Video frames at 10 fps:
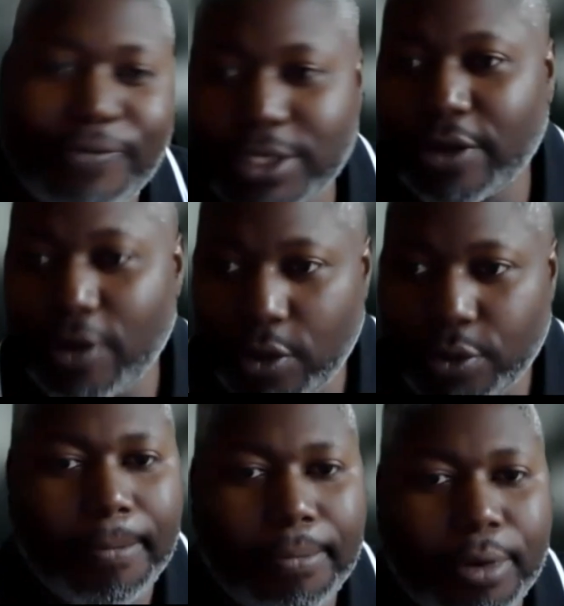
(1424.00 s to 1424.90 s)
it's their
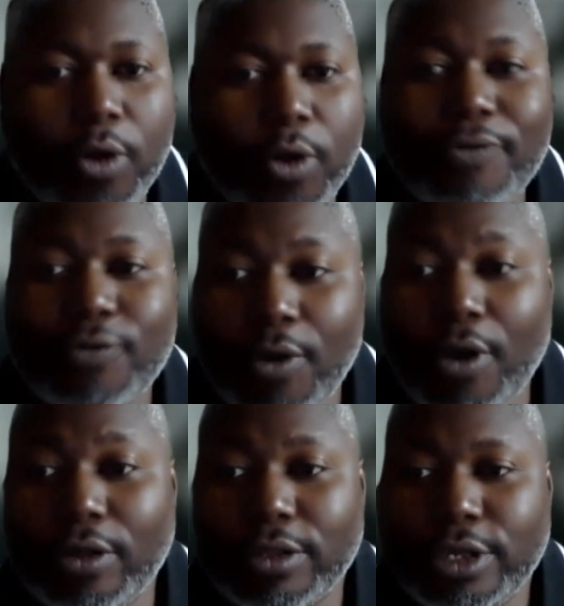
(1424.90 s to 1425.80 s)
own. But
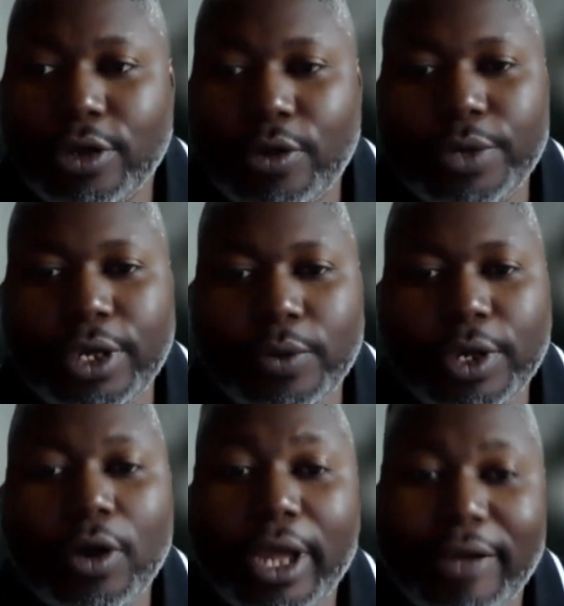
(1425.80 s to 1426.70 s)
overall, we
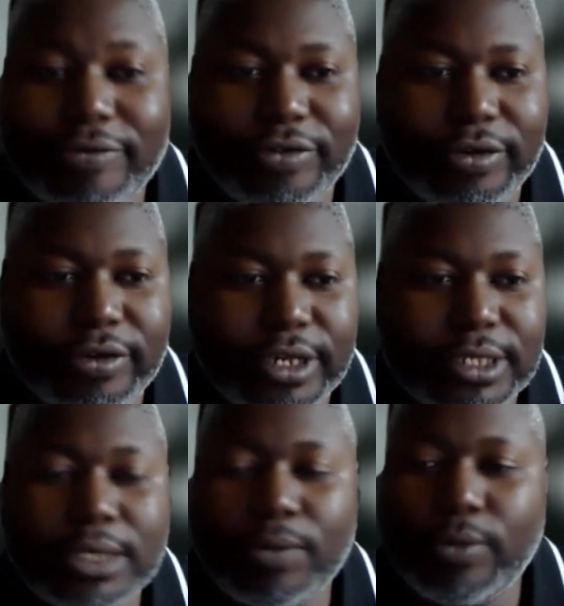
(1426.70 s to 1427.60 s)
all have to, in
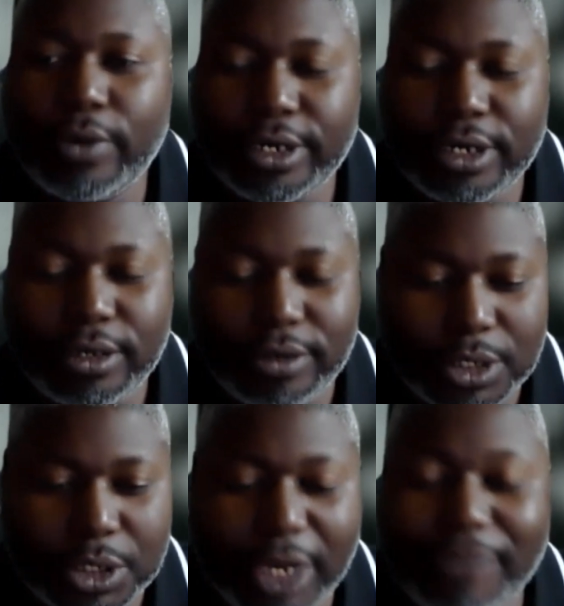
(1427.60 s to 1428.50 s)
somewhat
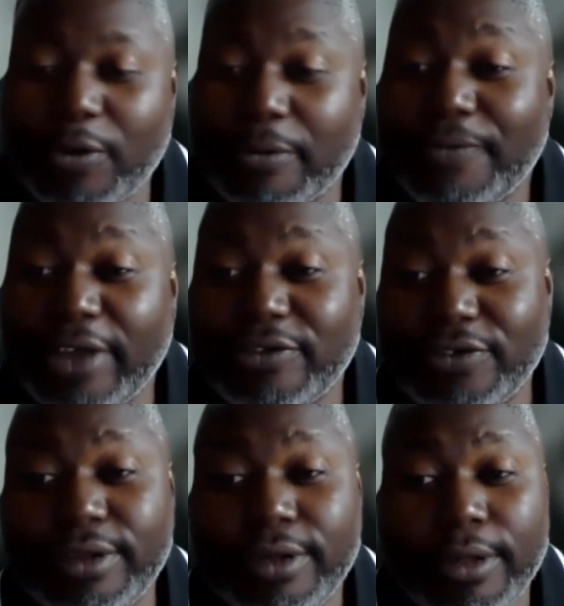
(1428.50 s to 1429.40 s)
shape, form, and
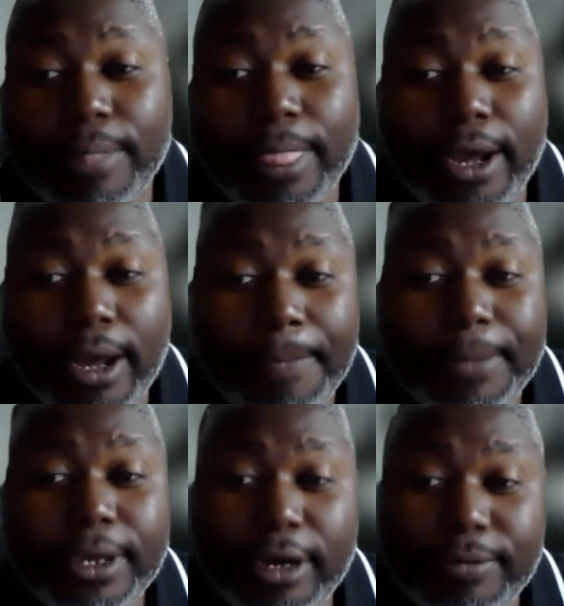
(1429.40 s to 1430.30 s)
fashion,
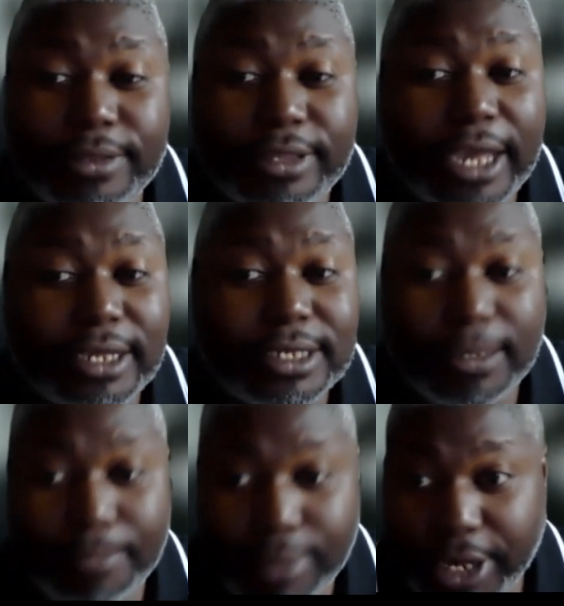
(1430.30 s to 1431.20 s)
become that
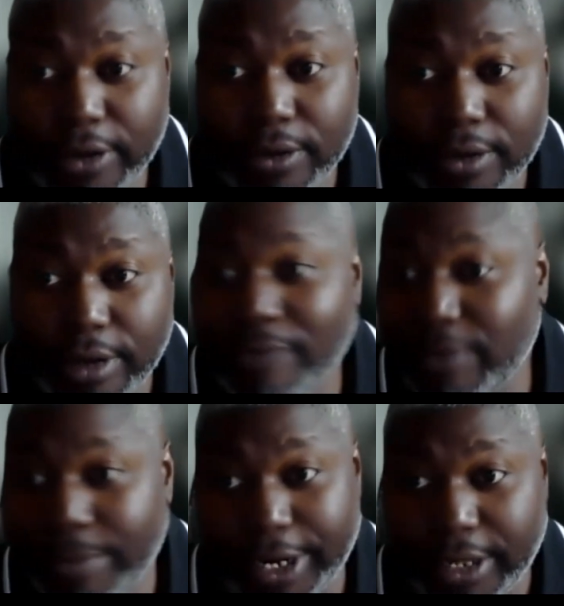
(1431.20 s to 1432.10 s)
team player.
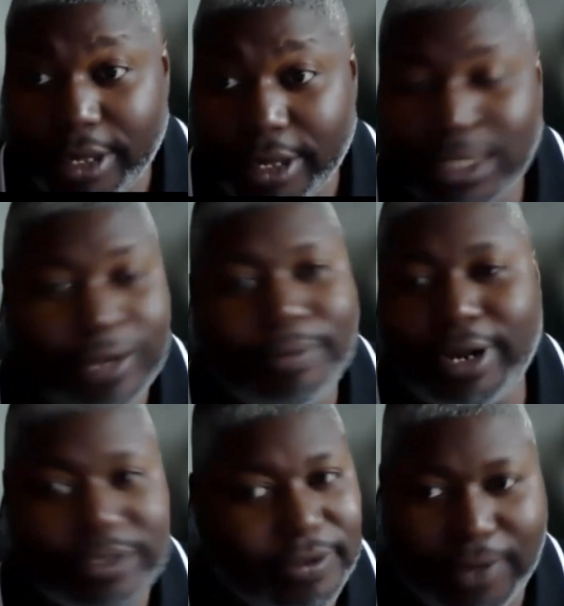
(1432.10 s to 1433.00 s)
Everybody, because
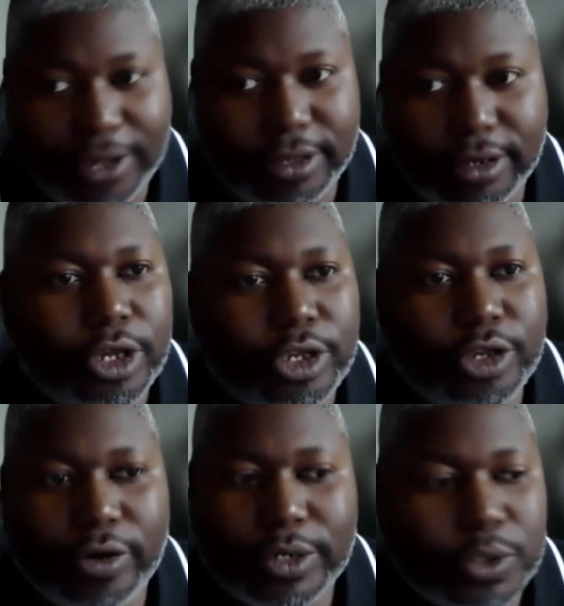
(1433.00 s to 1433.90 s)
everybody's affected.
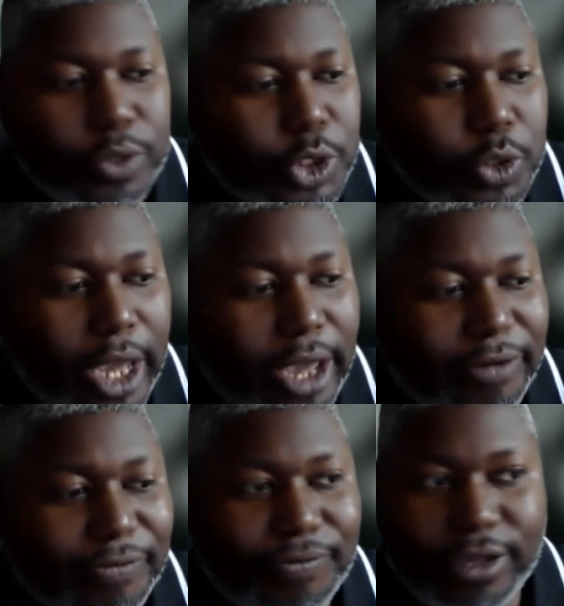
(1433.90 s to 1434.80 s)
As soon as you
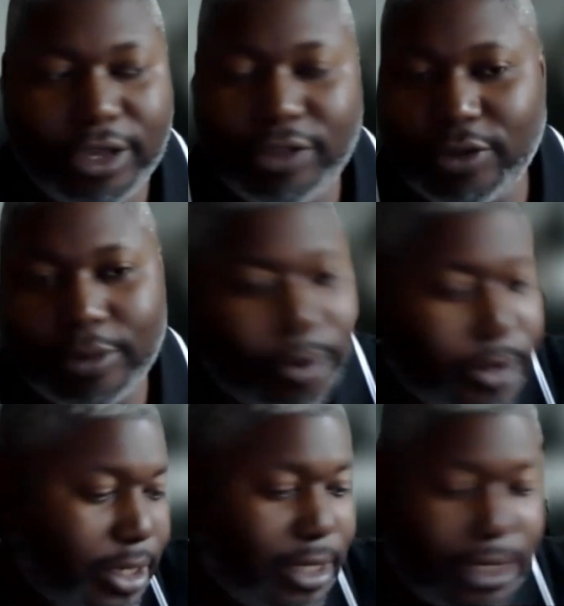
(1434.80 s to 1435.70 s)
have either the
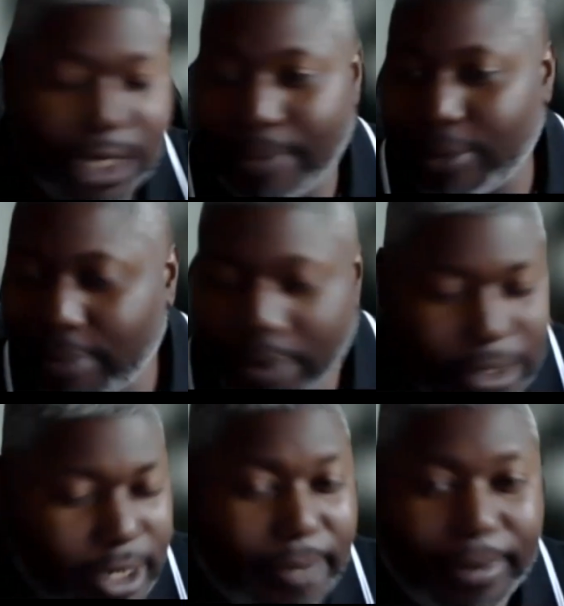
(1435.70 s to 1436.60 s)
person at the top or the person
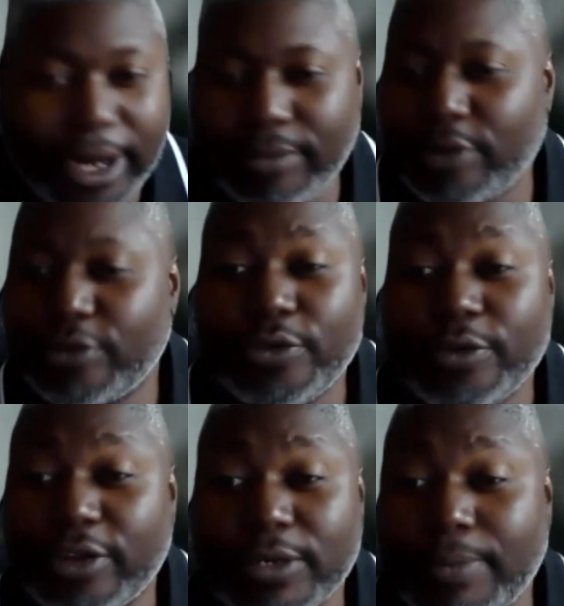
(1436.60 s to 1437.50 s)
at the bottom don't do what
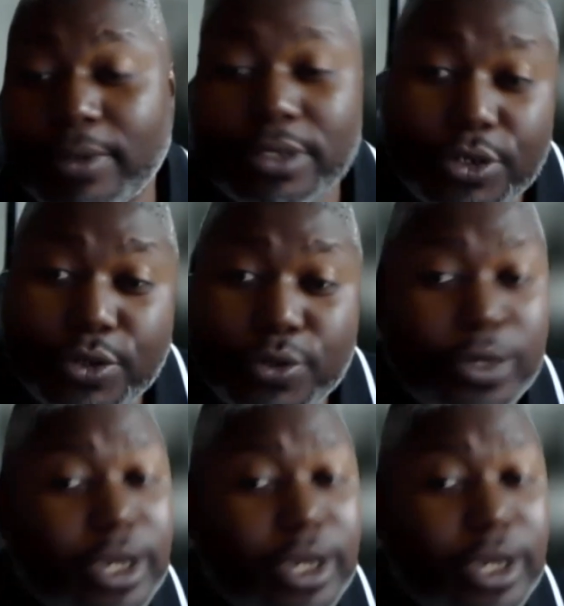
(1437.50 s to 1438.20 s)
they're supposed to do,